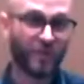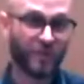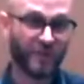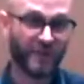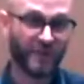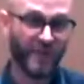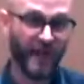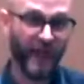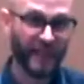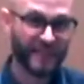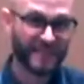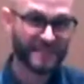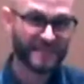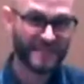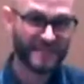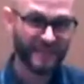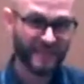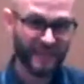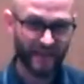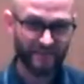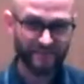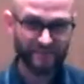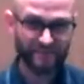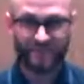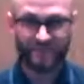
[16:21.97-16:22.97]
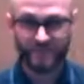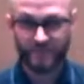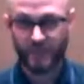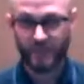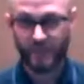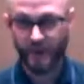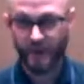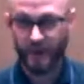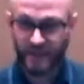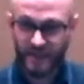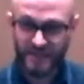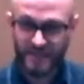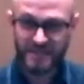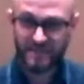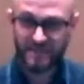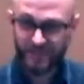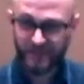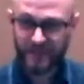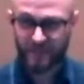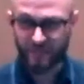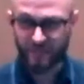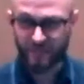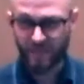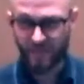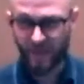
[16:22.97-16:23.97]
But the idea, it is a
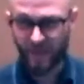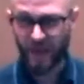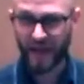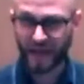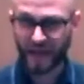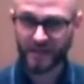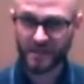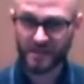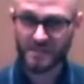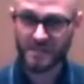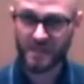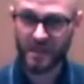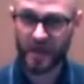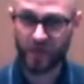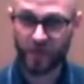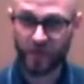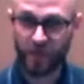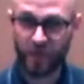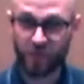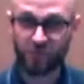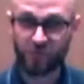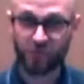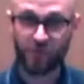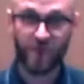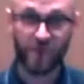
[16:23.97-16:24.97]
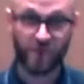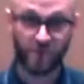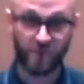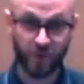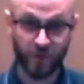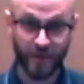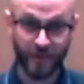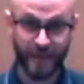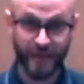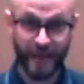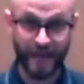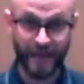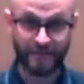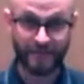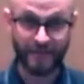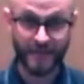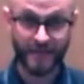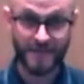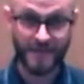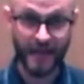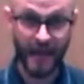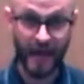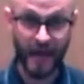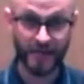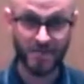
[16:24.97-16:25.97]
bit of a pain to start off with, but getting
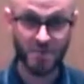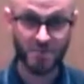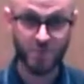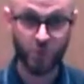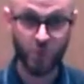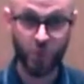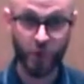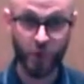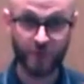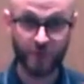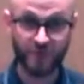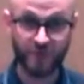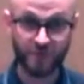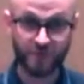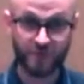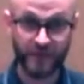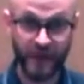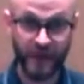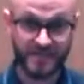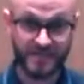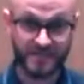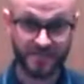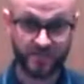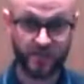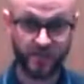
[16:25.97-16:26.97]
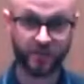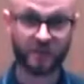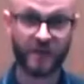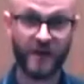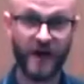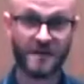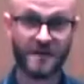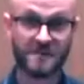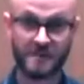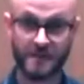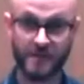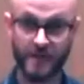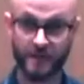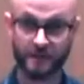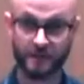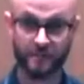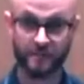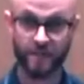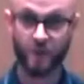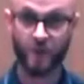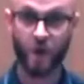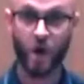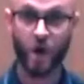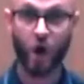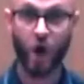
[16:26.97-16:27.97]
these hands working faster and faster
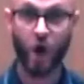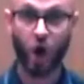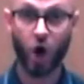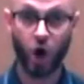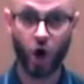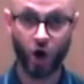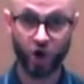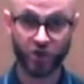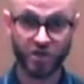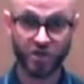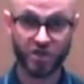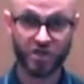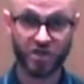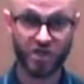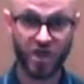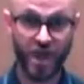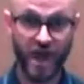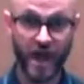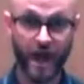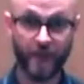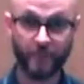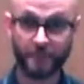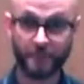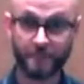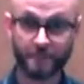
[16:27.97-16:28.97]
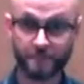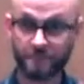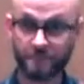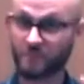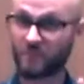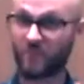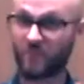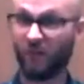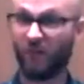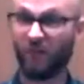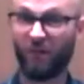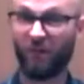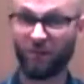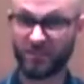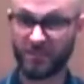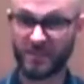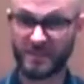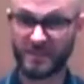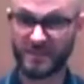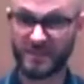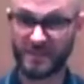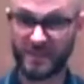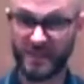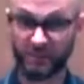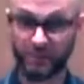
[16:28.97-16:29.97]
on your chair, on
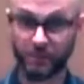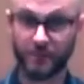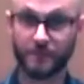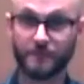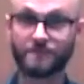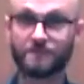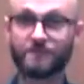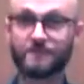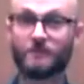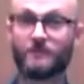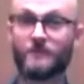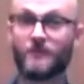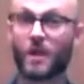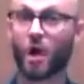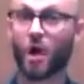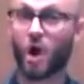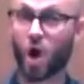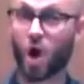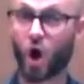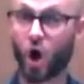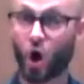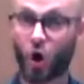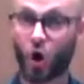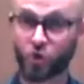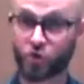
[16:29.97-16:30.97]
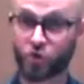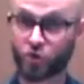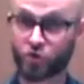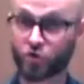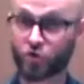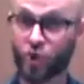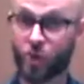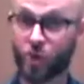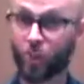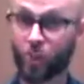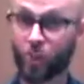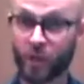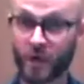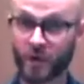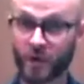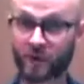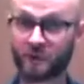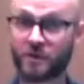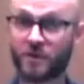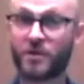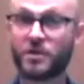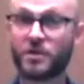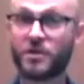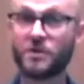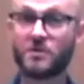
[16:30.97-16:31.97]
your table, on your drum,
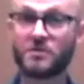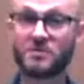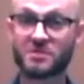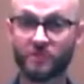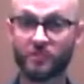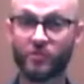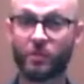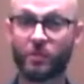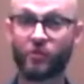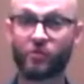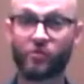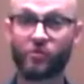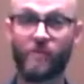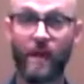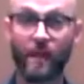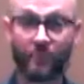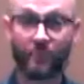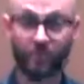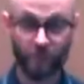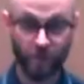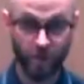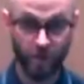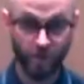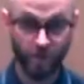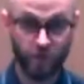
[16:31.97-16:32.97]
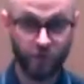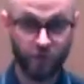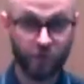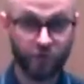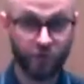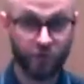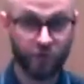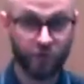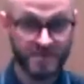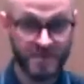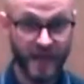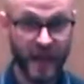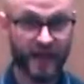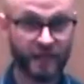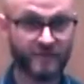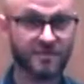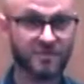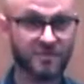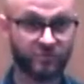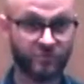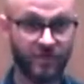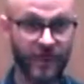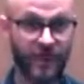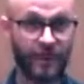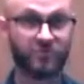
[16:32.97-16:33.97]
whatever you're using, but remembering to move those
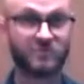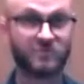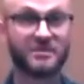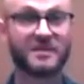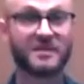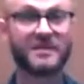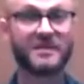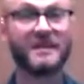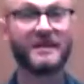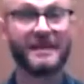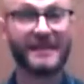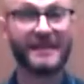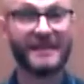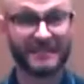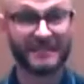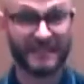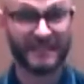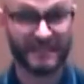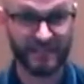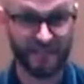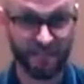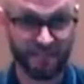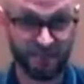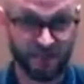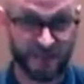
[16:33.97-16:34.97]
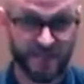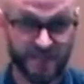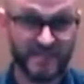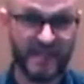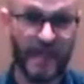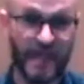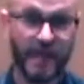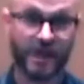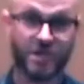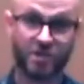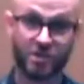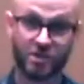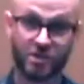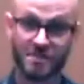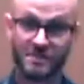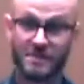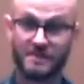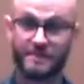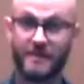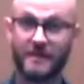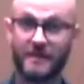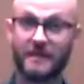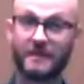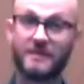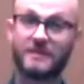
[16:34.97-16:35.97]
hands around to the different sections,
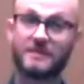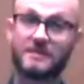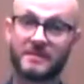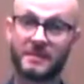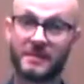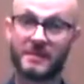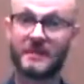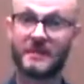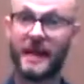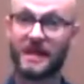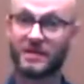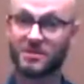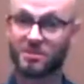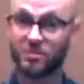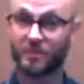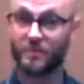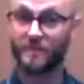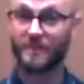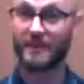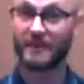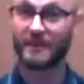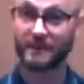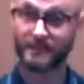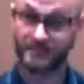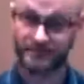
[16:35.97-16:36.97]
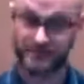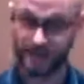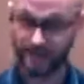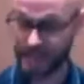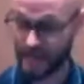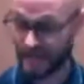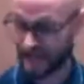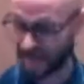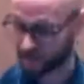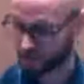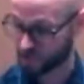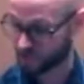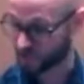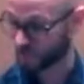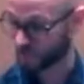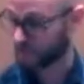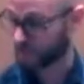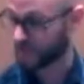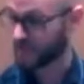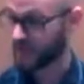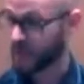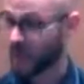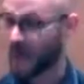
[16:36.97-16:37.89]
the middle to the edge, the middle to the edge,